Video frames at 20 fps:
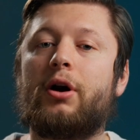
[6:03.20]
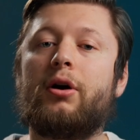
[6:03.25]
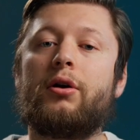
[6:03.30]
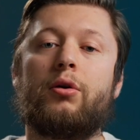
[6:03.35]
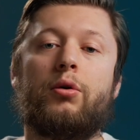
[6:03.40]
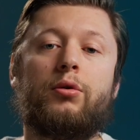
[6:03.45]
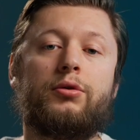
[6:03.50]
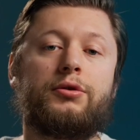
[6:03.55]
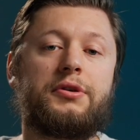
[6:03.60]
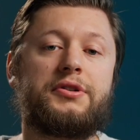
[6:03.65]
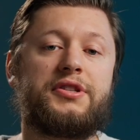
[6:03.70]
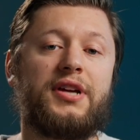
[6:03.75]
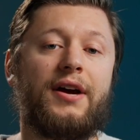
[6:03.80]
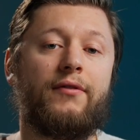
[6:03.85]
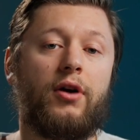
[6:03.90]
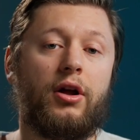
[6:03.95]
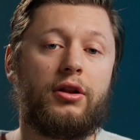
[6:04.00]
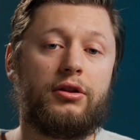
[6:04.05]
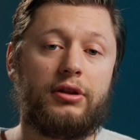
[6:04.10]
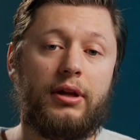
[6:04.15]
Card holders have
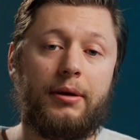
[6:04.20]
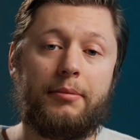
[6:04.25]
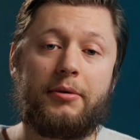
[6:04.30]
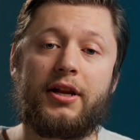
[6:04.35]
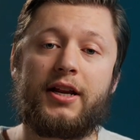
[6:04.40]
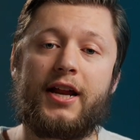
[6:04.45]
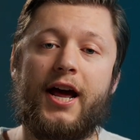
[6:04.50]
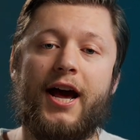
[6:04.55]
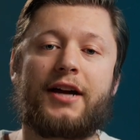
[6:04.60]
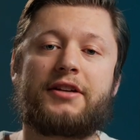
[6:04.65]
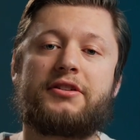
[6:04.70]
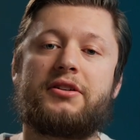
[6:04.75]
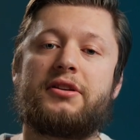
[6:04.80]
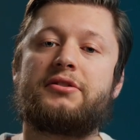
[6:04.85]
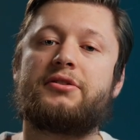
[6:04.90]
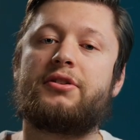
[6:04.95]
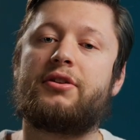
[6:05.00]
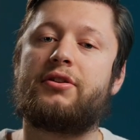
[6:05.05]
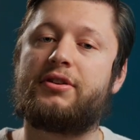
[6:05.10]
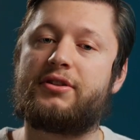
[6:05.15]
unlimited
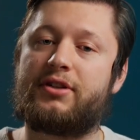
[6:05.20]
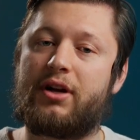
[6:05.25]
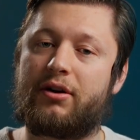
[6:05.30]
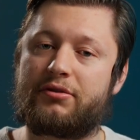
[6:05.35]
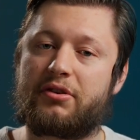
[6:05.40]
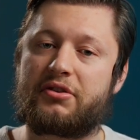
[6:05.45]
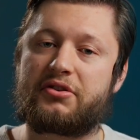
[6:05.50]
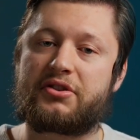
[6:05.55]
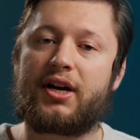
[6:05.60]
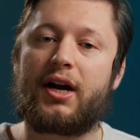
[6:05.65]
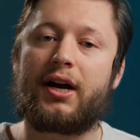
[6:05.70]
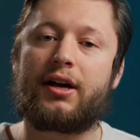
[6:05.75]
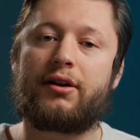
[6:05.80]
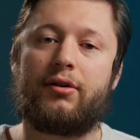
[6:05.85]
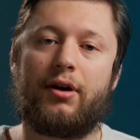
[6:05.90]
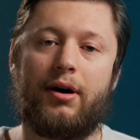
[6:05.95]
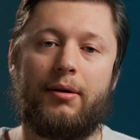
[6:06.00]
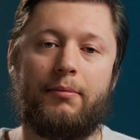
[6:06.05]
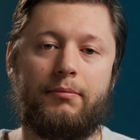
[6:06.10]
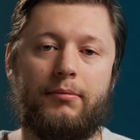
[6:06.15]
access to the Delta Sky
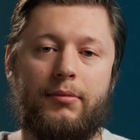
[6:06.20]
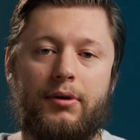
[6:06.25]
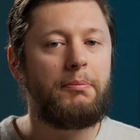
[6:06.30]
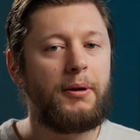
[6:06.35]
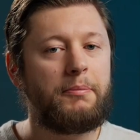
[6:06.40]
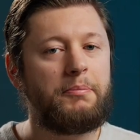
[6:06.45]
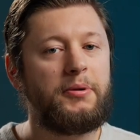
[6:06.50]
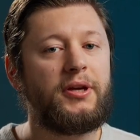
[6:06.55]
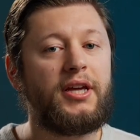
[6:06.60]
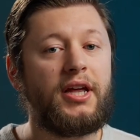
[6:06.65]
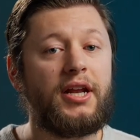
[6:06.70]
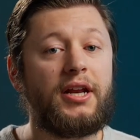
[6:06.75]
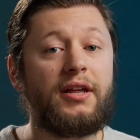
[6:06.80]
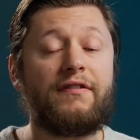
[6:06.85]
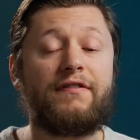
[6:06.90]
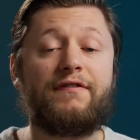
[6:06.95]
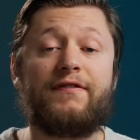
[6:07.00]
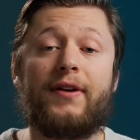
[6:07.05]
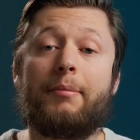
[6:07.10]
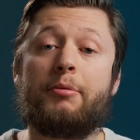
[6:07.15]
Club, but beginning
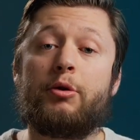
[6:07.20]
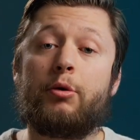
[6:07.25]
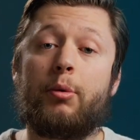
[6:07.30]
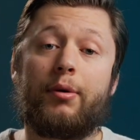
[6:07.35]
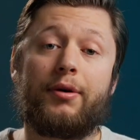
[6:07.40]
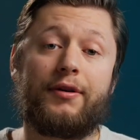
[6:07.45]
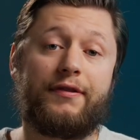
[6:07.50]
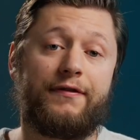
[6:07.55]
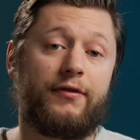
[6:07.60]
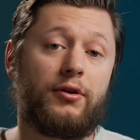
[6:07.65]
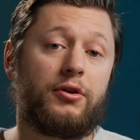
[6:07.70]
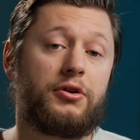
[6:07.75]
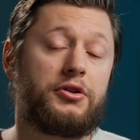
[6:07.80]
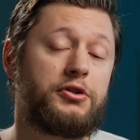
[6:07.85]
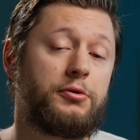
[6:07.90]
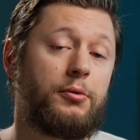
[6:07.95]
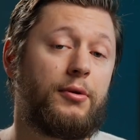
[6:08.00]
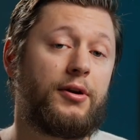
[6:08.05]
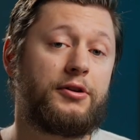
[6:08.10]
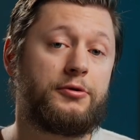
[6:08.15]
February 1st,
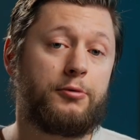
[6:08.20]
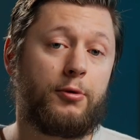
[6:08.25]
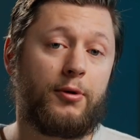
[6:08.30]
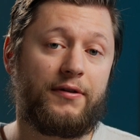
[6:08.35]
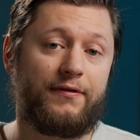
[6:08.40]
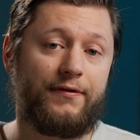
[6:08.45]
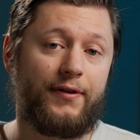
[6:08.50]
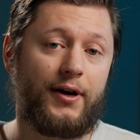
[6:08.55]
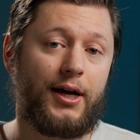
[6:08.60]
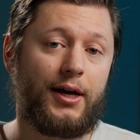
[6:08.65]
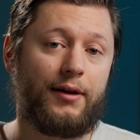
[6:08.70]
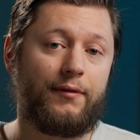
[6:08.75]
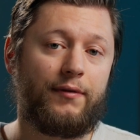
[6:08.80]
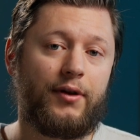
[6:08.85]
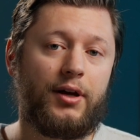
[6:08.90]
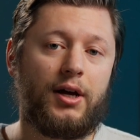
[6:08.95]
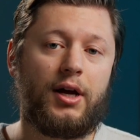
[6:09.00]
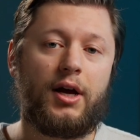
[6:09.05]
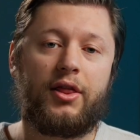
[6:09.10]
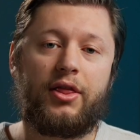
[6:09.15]
2025,
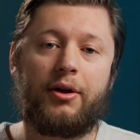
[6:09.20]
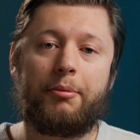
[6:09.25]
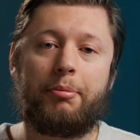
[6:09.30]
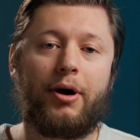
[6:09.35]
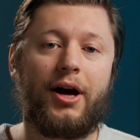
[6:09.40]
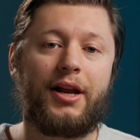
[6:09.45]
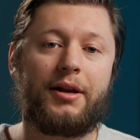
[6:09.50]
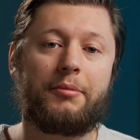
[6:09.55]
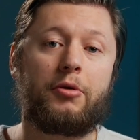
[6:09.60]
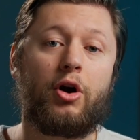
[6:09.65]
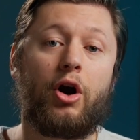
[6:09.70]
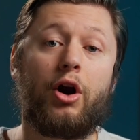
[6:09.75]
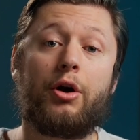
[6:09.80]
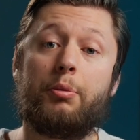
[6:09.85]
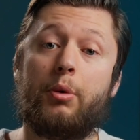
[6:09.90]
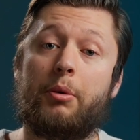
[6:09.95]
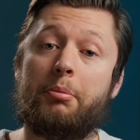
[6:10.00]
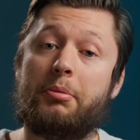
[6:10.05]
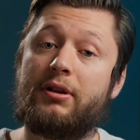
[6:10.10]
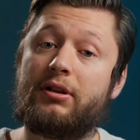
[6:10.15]
the Platinum Card
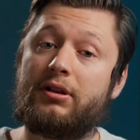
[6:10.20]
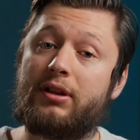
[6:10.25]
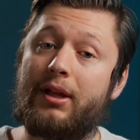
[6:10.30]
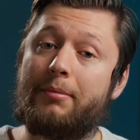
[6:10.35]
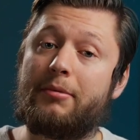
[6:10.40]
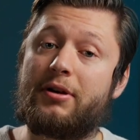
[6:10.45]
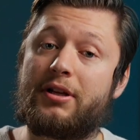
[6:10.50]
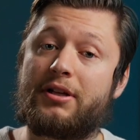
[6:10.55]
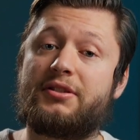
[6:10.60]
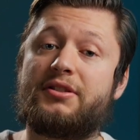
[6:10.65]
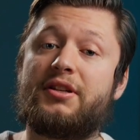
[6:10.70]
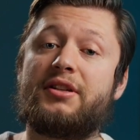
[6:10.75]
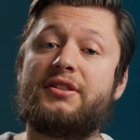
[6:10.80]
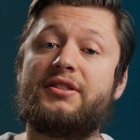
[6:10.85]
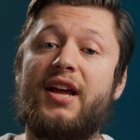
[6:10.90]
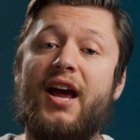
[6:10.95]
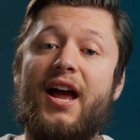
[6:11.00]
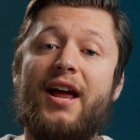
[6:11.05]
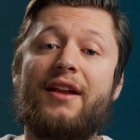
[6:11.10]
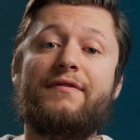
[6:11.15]
will be limited to
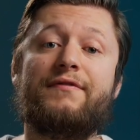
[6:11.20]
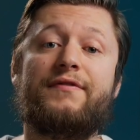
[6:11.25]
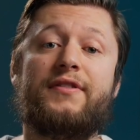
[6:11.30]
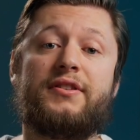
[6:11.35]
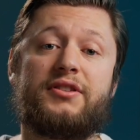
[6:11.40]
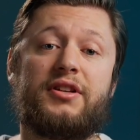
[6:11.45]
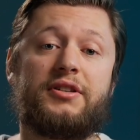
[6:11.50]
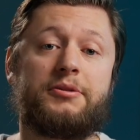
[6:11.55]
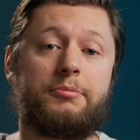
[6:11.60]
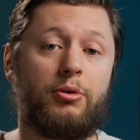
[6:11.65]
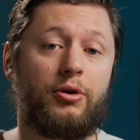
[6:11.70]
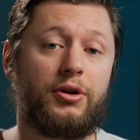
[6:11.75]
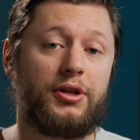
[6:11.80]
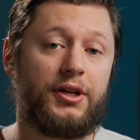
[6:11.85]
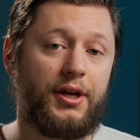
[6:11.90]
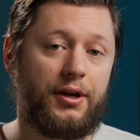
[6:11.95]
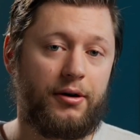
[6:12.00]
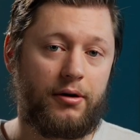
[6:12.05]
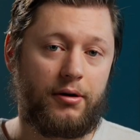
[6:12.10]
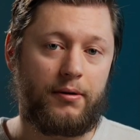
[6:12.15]
10 visits per
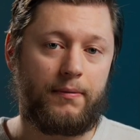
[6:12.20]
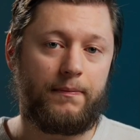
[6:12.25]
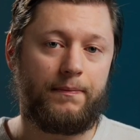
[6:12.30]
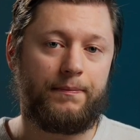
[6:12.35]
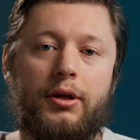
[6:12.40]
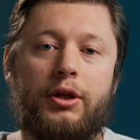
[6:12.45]
year.